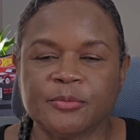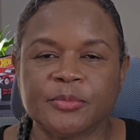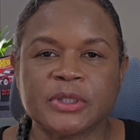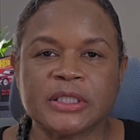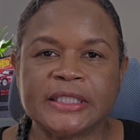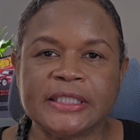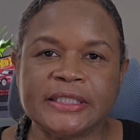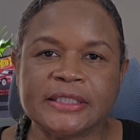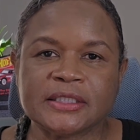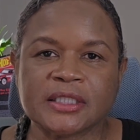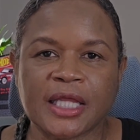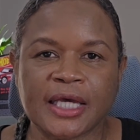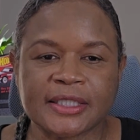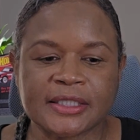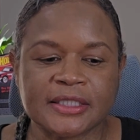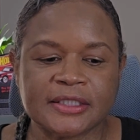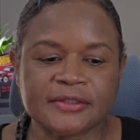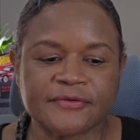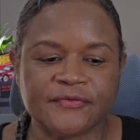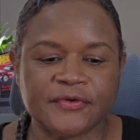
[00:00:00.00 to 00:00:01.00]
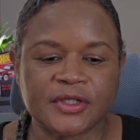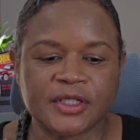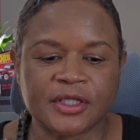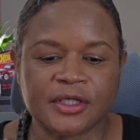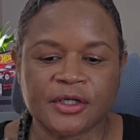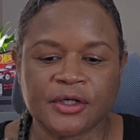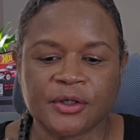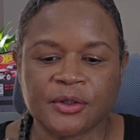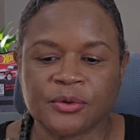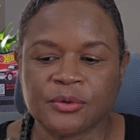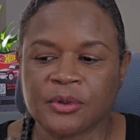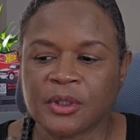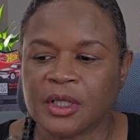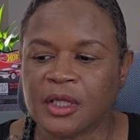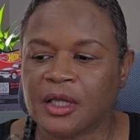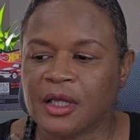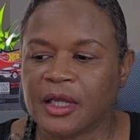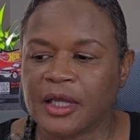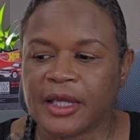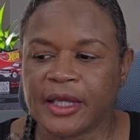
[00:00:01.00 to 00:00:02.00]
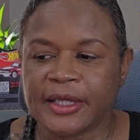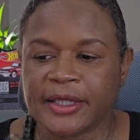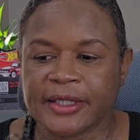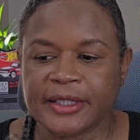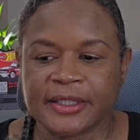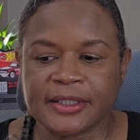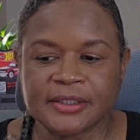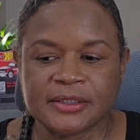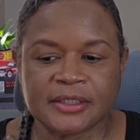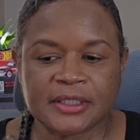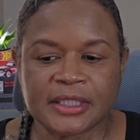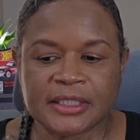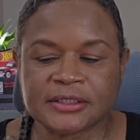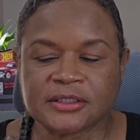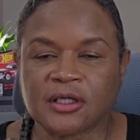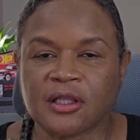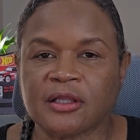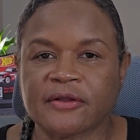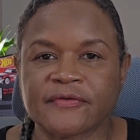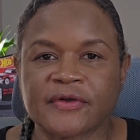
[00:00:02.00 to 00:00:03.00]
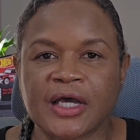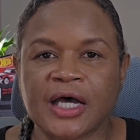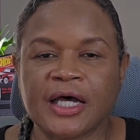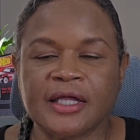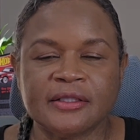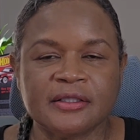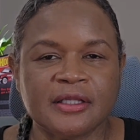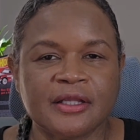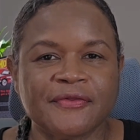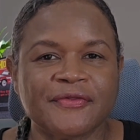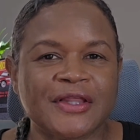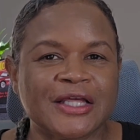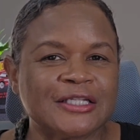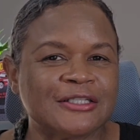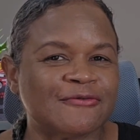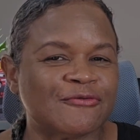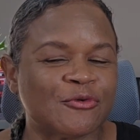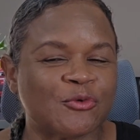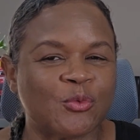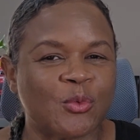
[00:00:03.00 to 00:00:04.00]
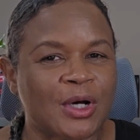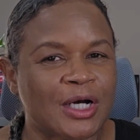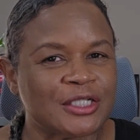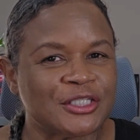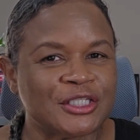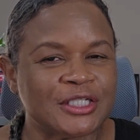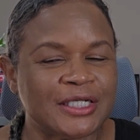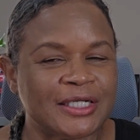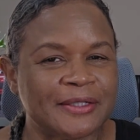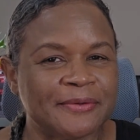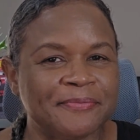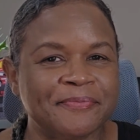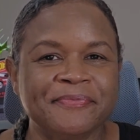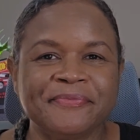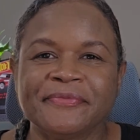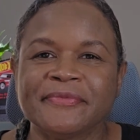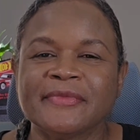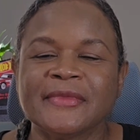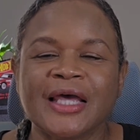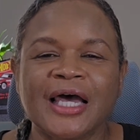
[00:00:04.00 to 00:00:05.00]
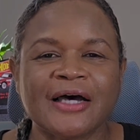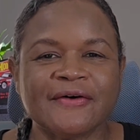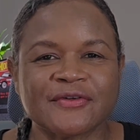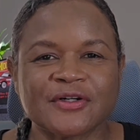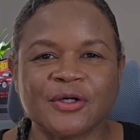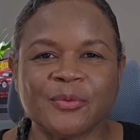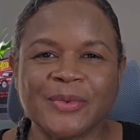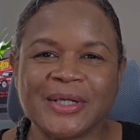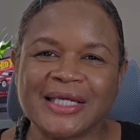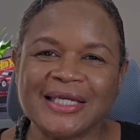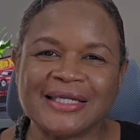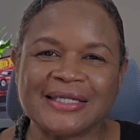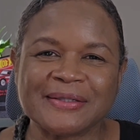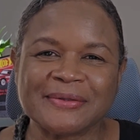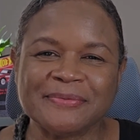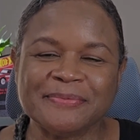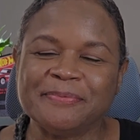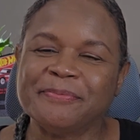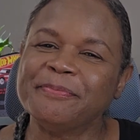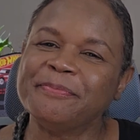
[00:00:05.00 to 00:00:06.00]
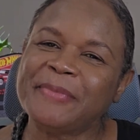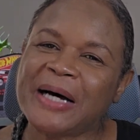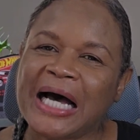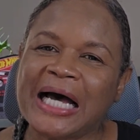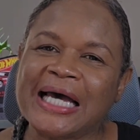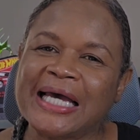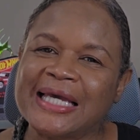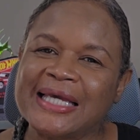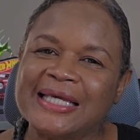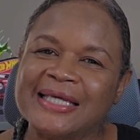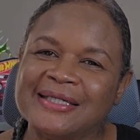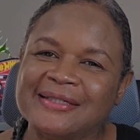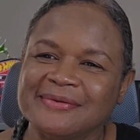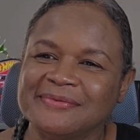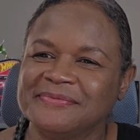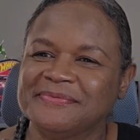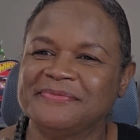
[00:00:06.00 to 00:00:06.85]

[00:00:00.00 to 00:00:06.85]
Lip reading: Please like this video. And that's all I've got. Thanks for watching. Have a good week. Bye.